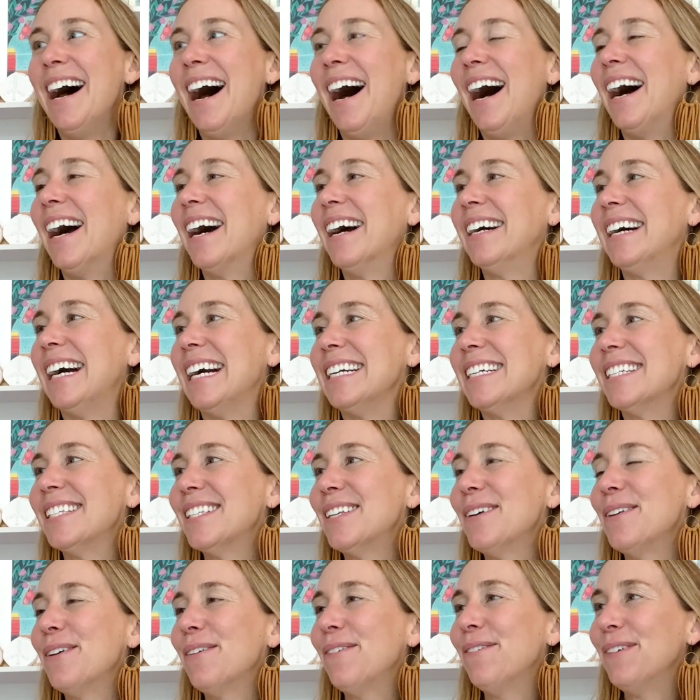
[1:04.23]
All right,
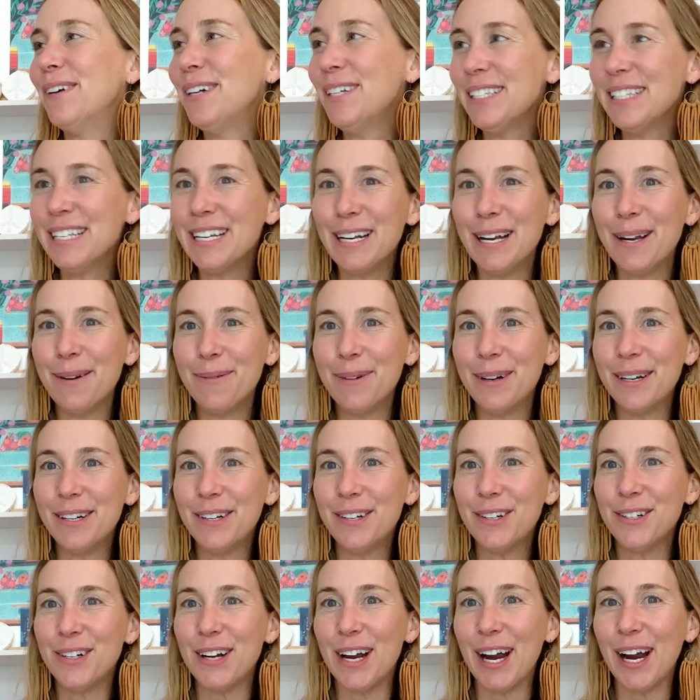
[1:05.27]
so the first thing I want to
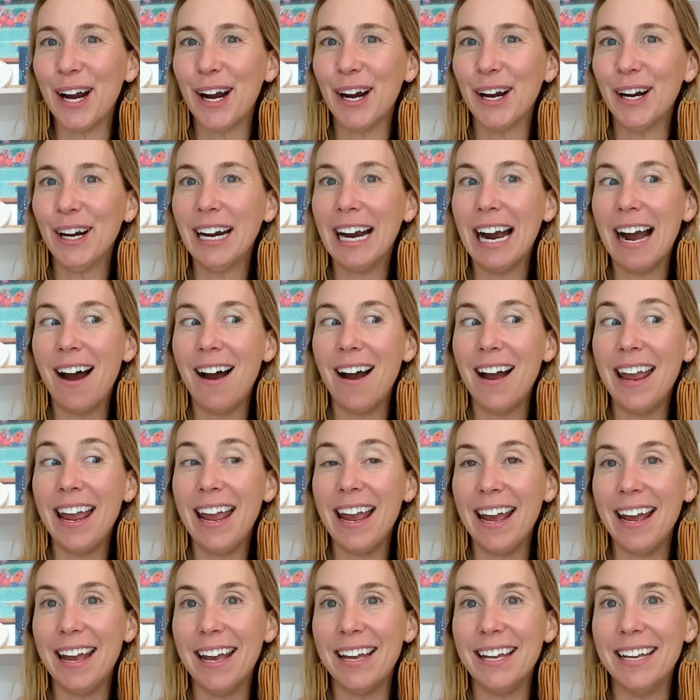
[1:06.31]
share
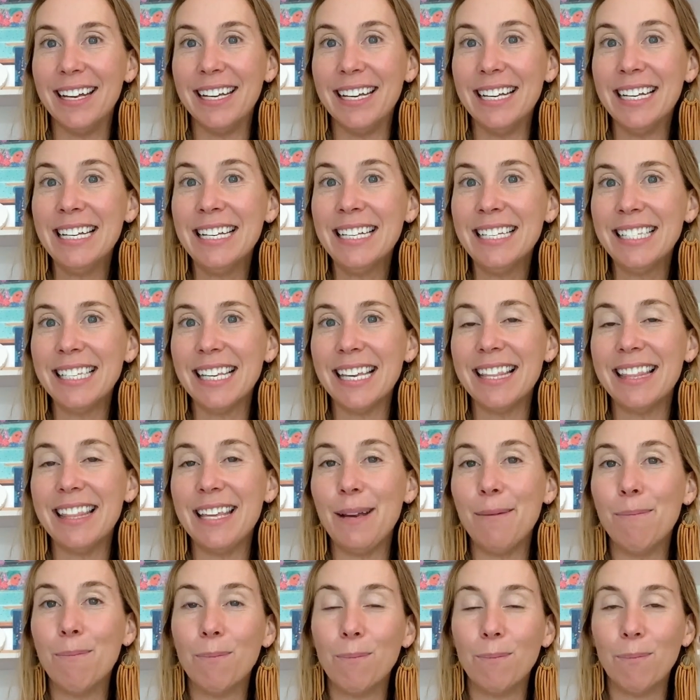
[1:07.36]
is
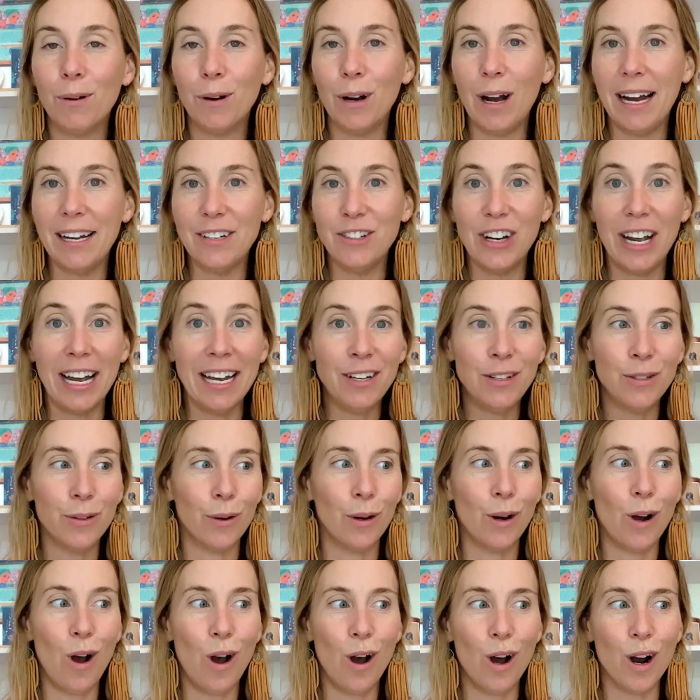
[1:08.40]
the projects,
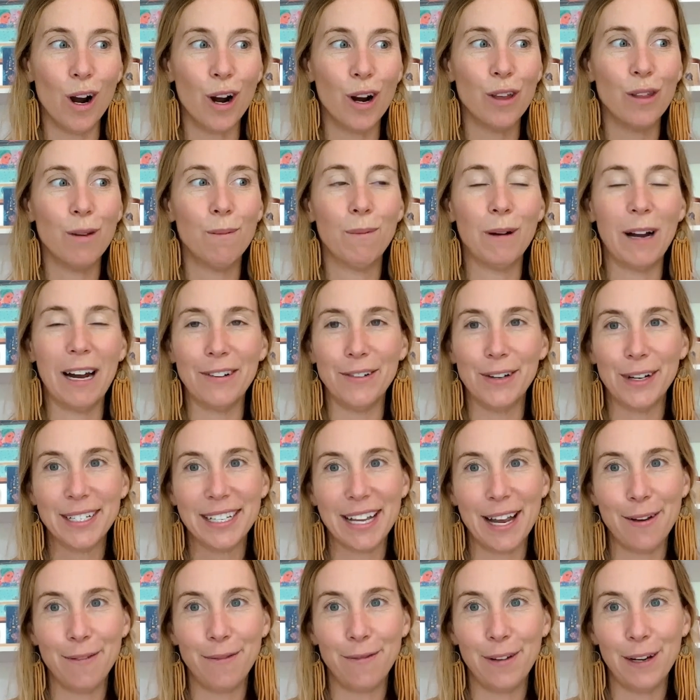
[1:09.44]
or are the projects
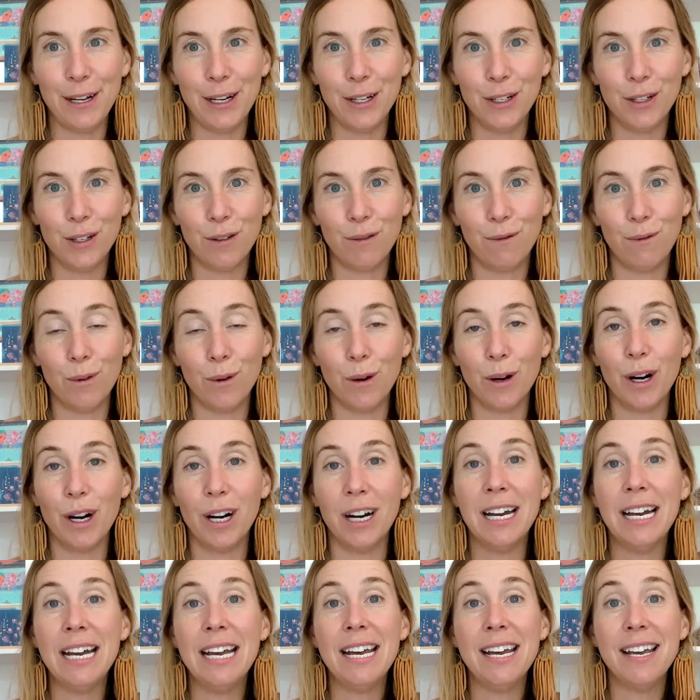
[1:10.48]
I finished for
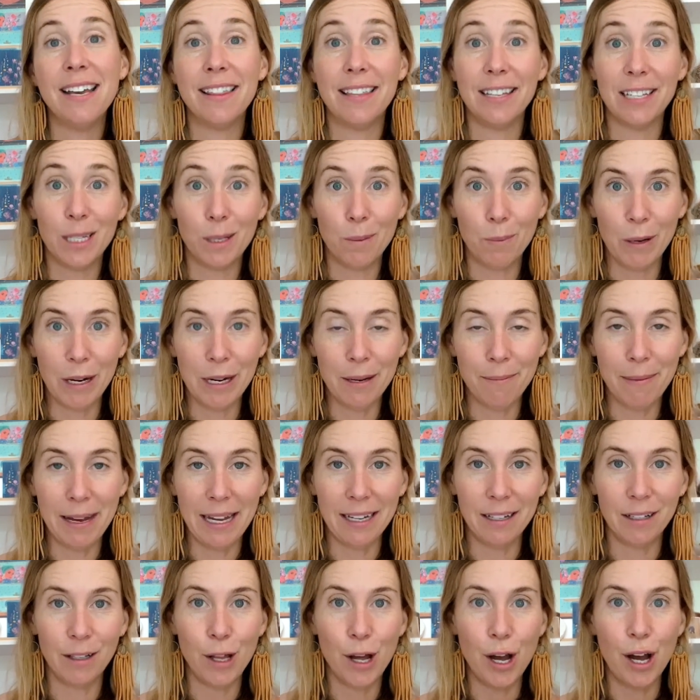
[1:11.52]
the spring
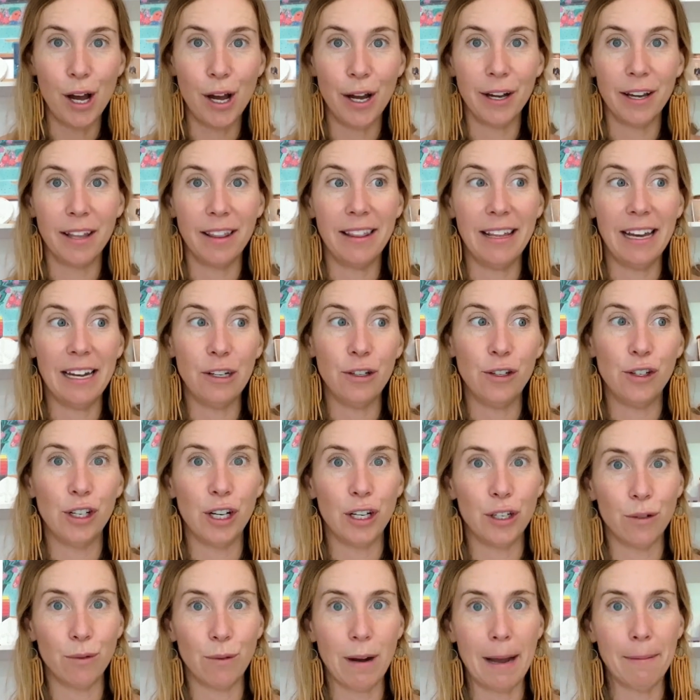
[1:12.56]
make-along that
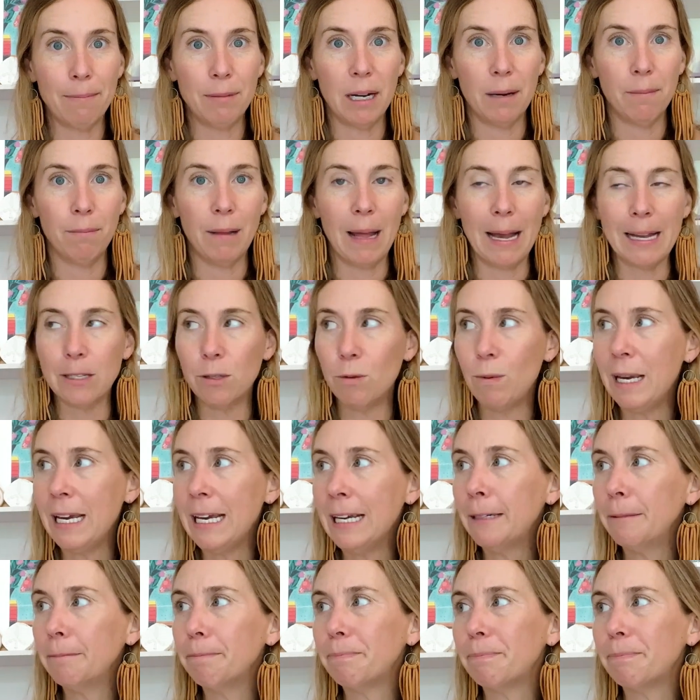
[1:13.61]
just wrapped up last week.